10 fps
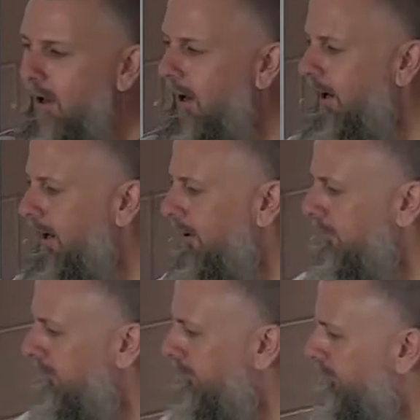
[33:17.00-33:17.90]

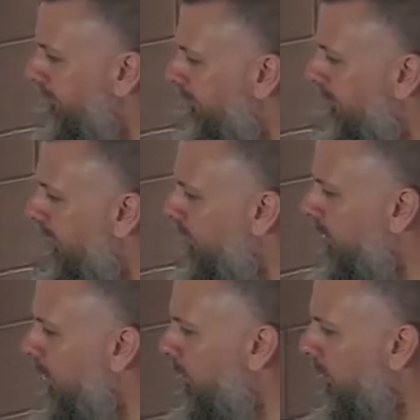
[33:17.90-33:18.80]

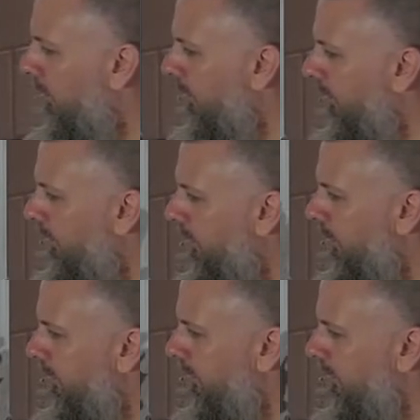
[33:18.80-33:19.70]
So
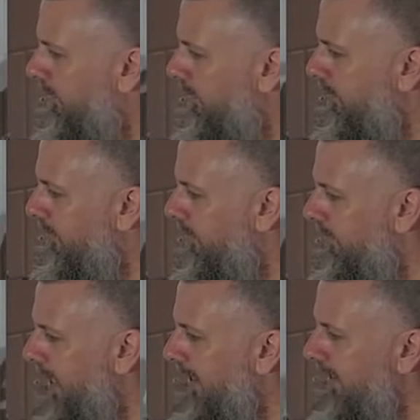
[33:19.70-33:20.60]
to
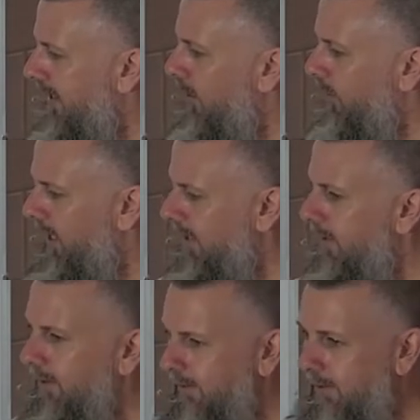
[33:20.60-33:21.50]
say that, okay,
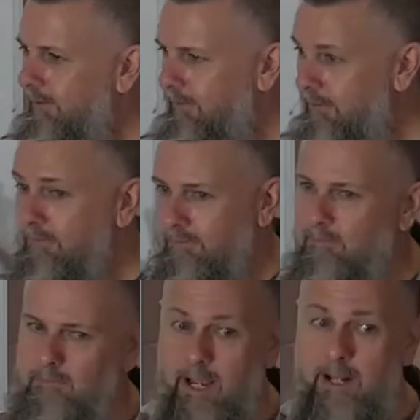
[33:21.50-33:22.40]

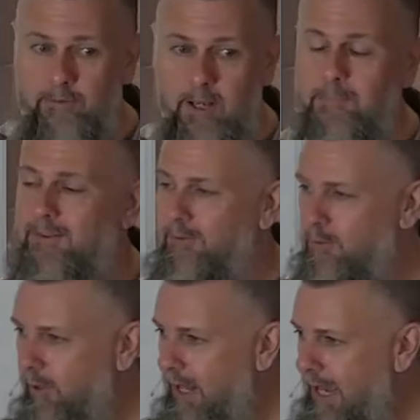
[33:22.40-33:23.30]
heads up, this is
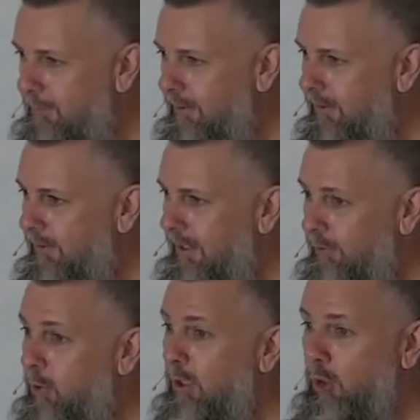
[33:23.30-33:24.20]
going to happen, and
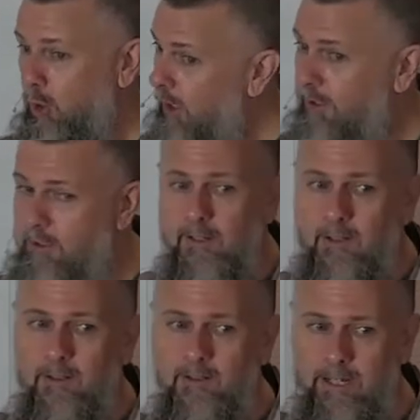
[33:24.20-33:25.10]
it's going to look
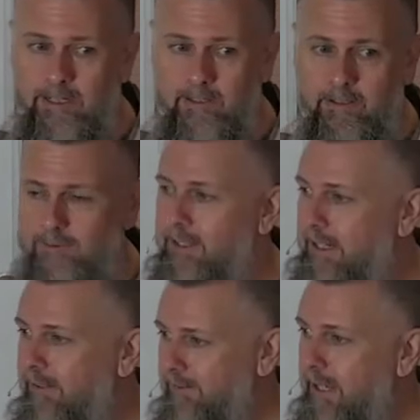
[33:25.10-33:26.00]
like
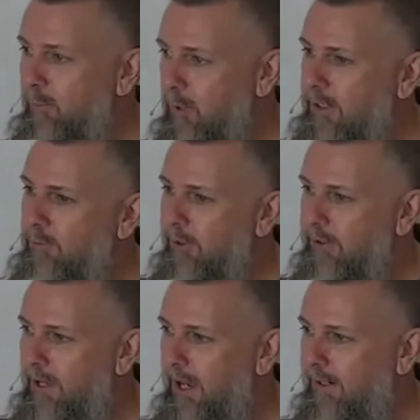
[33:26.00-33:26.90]
Satan is getting ready for an
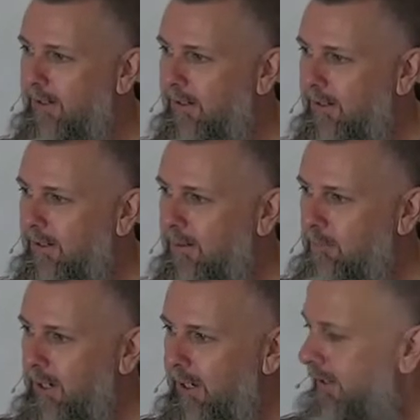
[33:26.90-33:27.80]
attack,
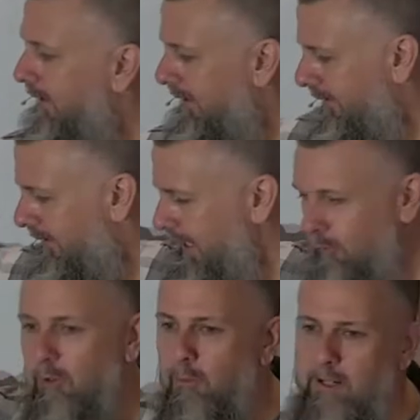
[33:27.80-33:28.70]
but
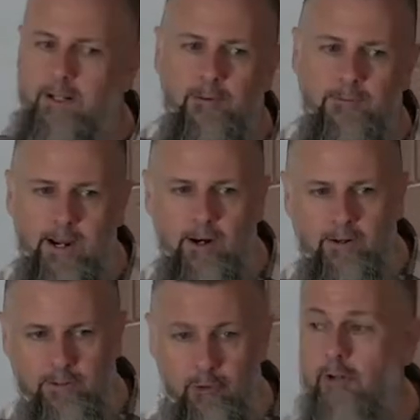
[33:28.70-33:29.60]
God's going to rain down fire
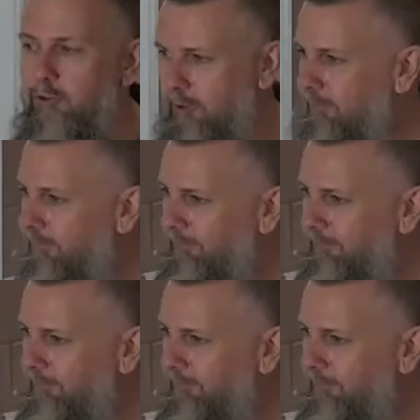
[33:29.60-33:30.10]
and judge him.